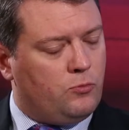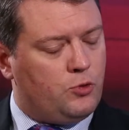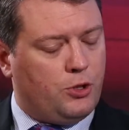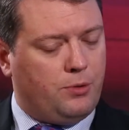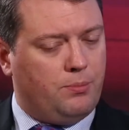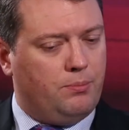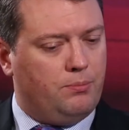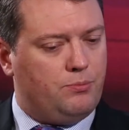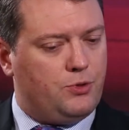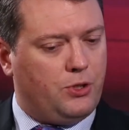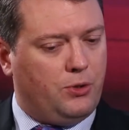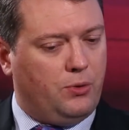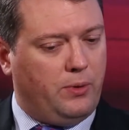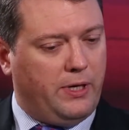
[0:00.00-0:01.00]
Sure.
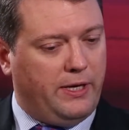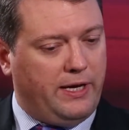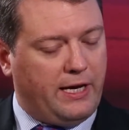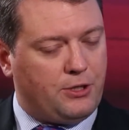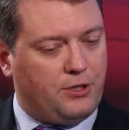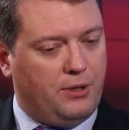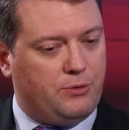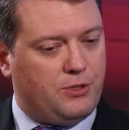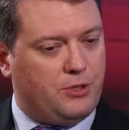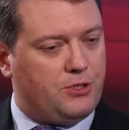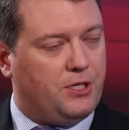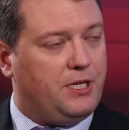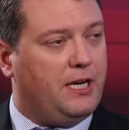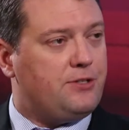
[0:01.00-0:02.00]
So actually, it was
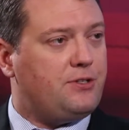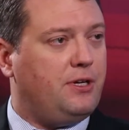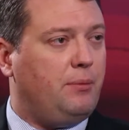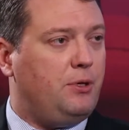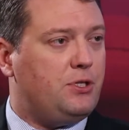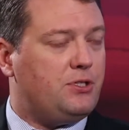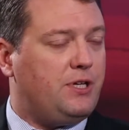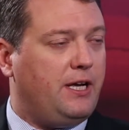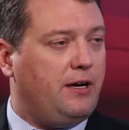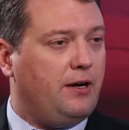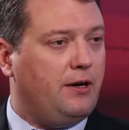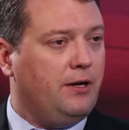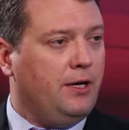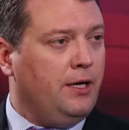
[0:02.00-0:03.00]
interesting. Yesterday, we just had
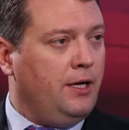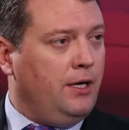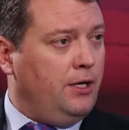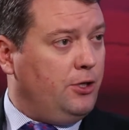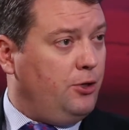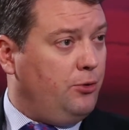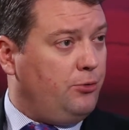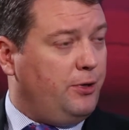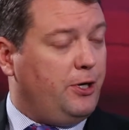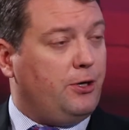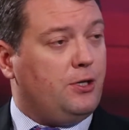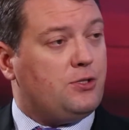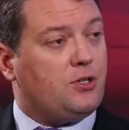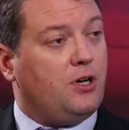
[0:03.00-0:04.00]
our Q3
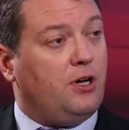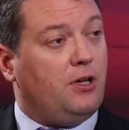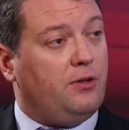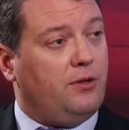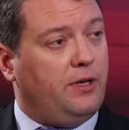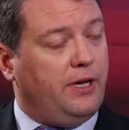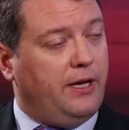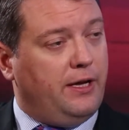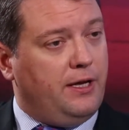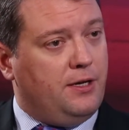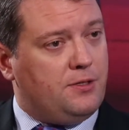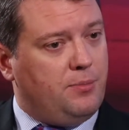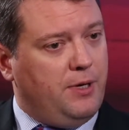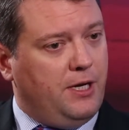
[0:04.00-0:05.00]
earnings call,
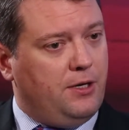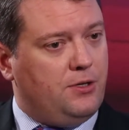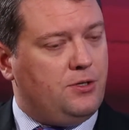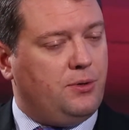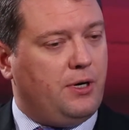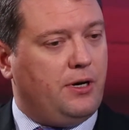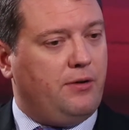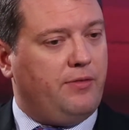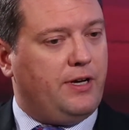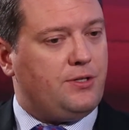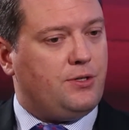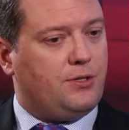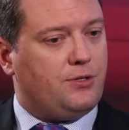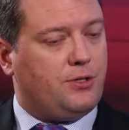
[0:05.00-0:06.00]
intimated to our
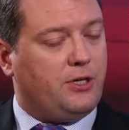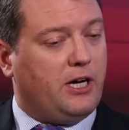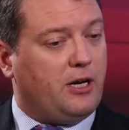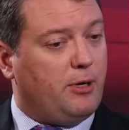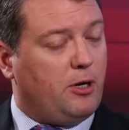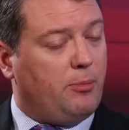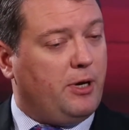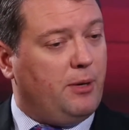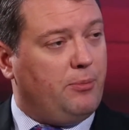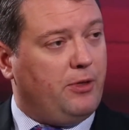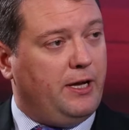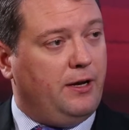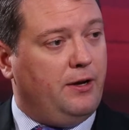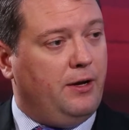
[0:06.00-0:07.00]
investors, or talked about our
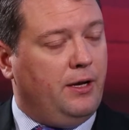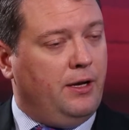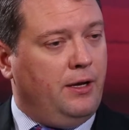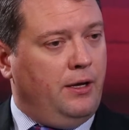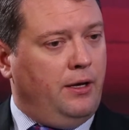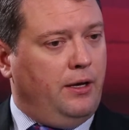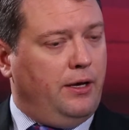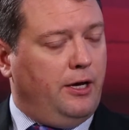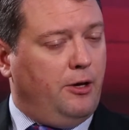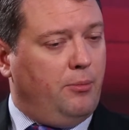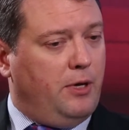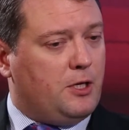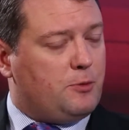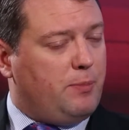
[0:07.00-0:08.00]
pipeline,
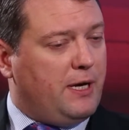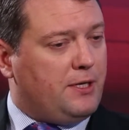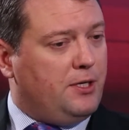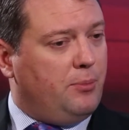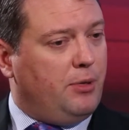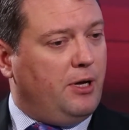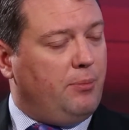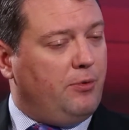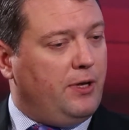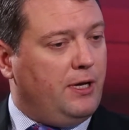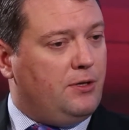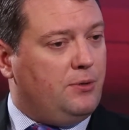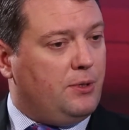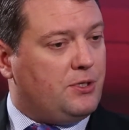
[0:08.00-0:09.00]
expecting a
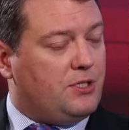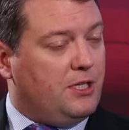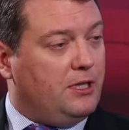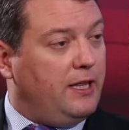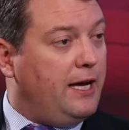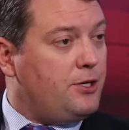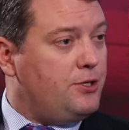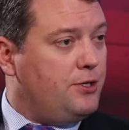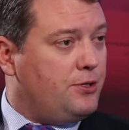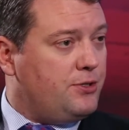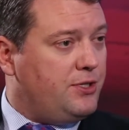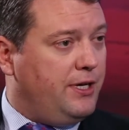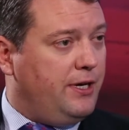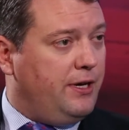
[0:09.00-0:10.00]
pipeline to exceed last
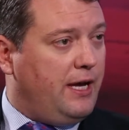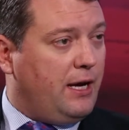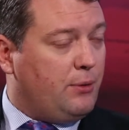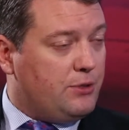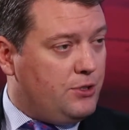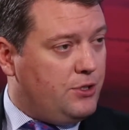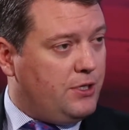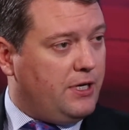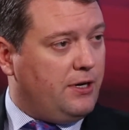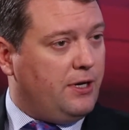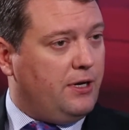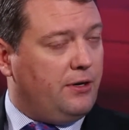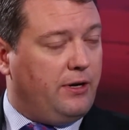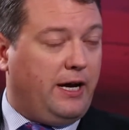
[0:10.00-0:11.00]
year's acquisition
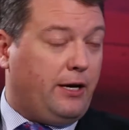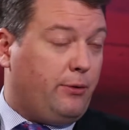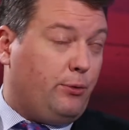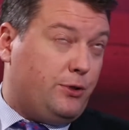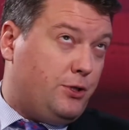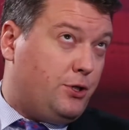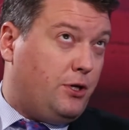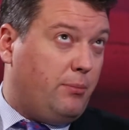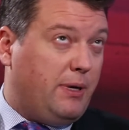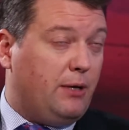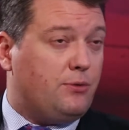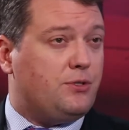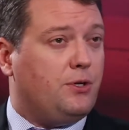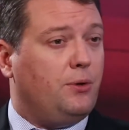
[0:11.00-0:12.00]
target or acquisition
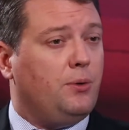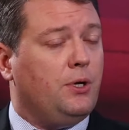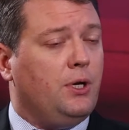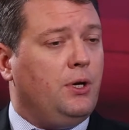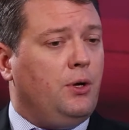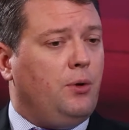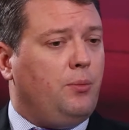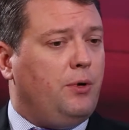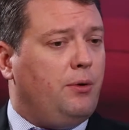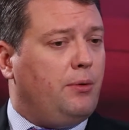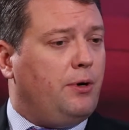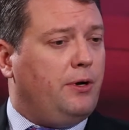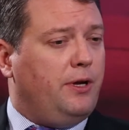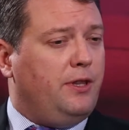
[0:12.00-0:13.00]
amount. So we
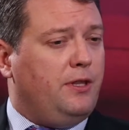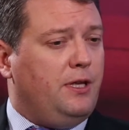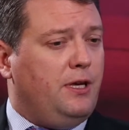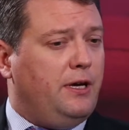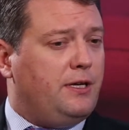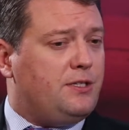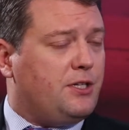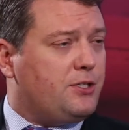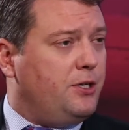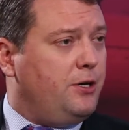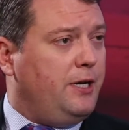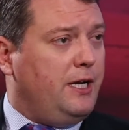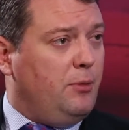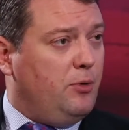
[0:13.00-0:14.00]
were in the
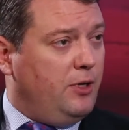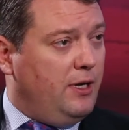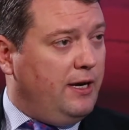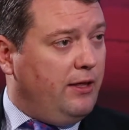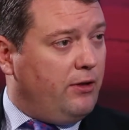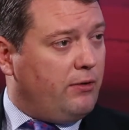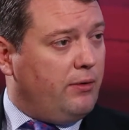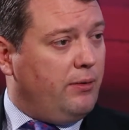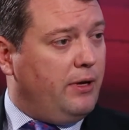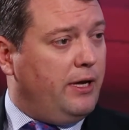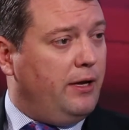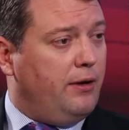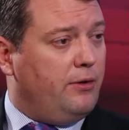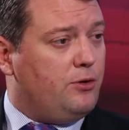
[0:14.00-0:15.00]
$680
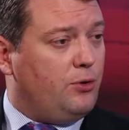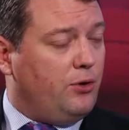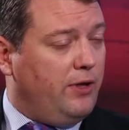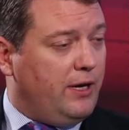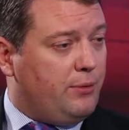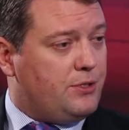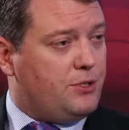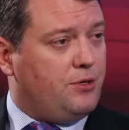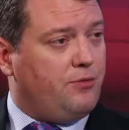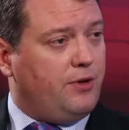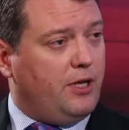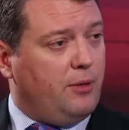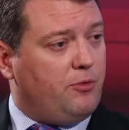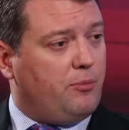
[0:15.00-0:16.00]
million total acquisition
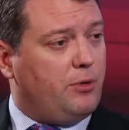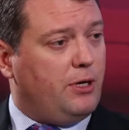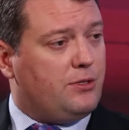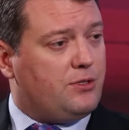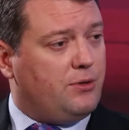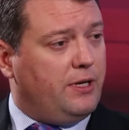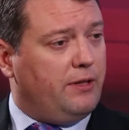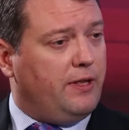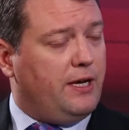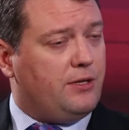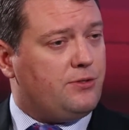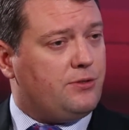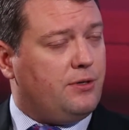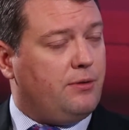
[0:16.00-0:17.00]
volume for Broadstone Net
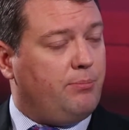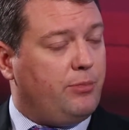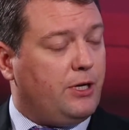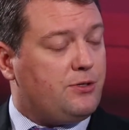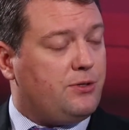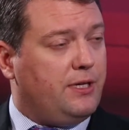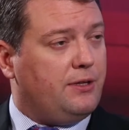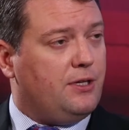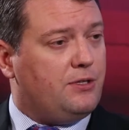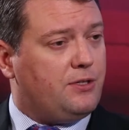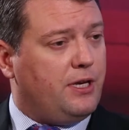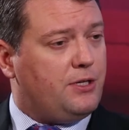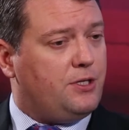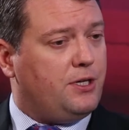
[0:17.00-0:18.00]

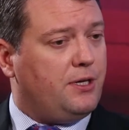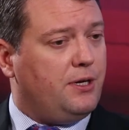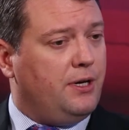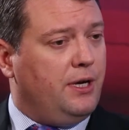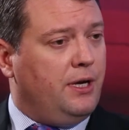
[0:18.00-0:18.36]
Lease last year.